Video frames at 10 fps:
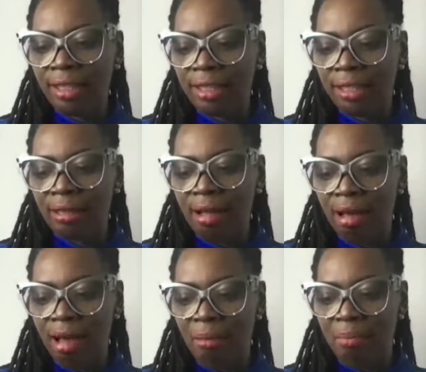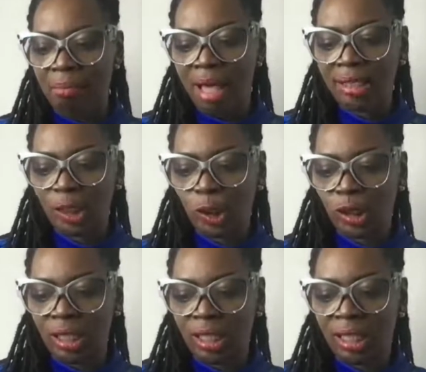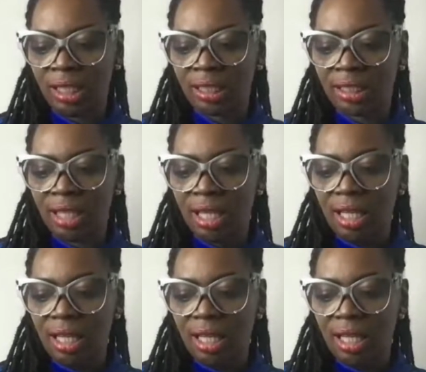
any messages.